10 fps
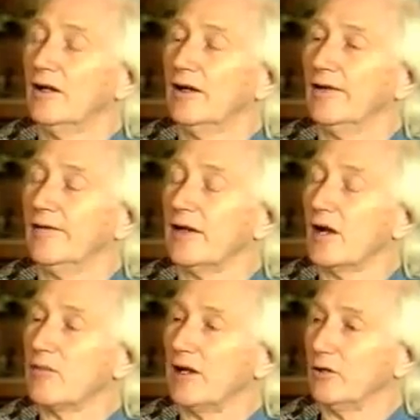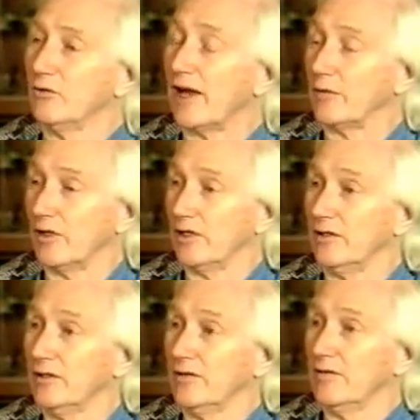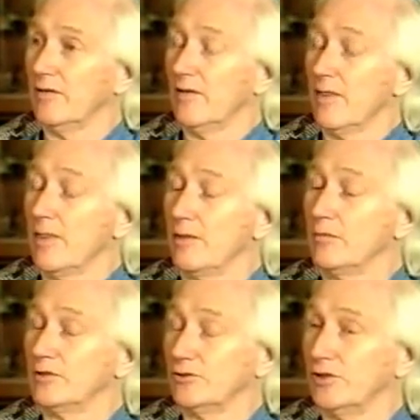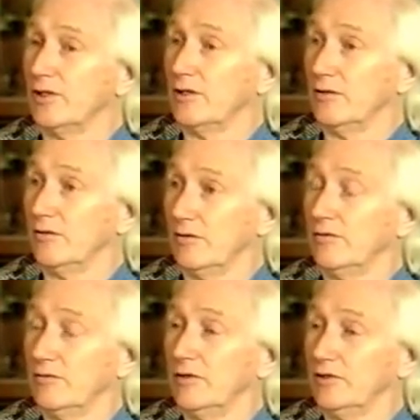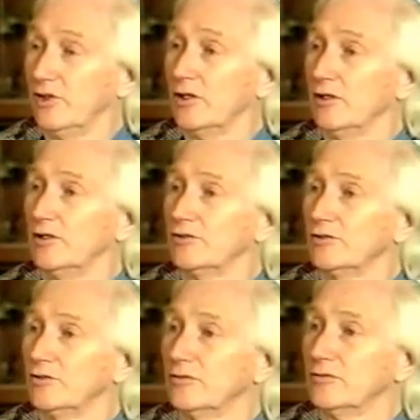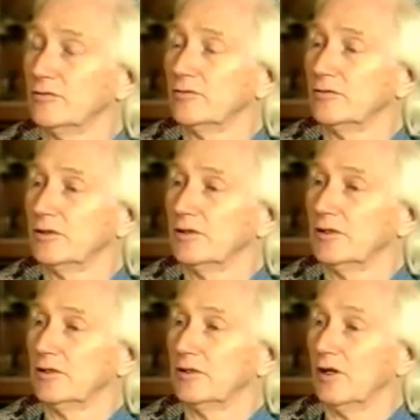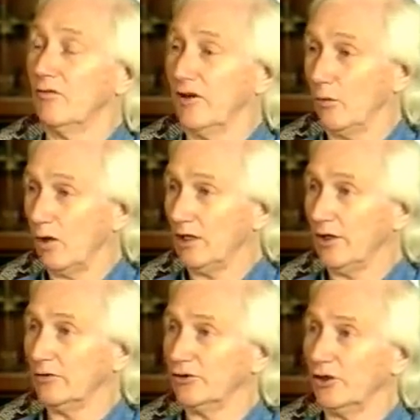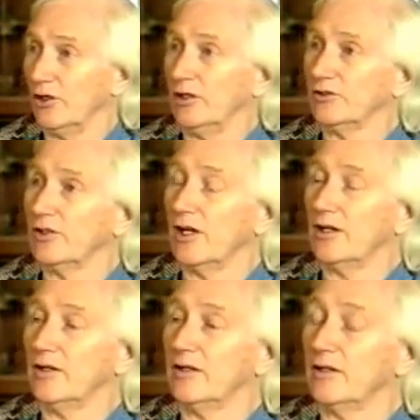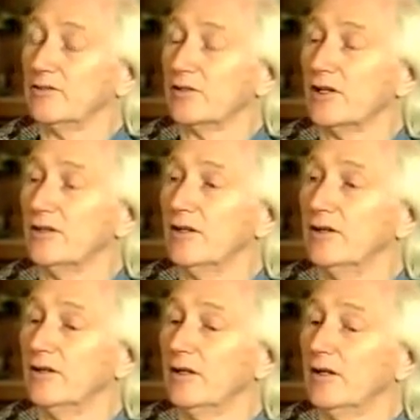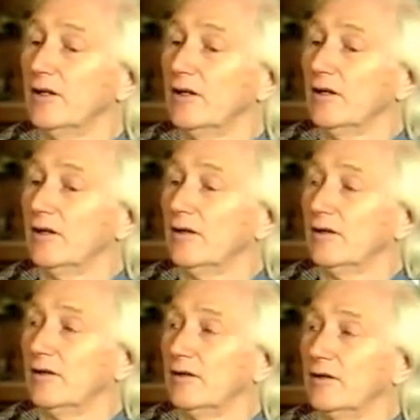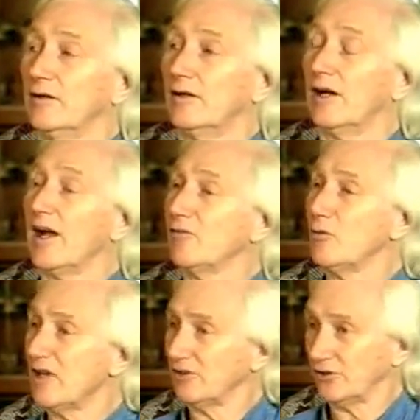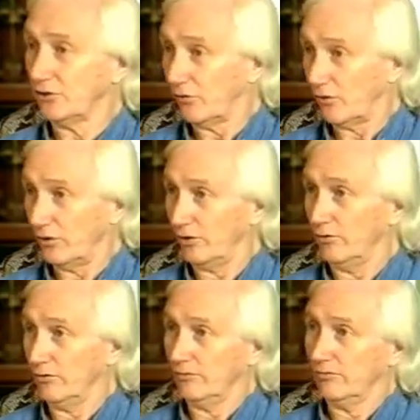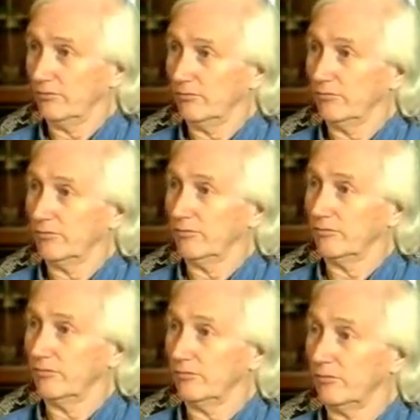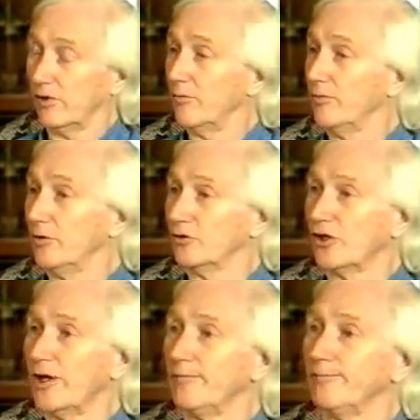And the young man who rang me was a journalist, a very well-known journalist, and he said that, I have a message for you from your son.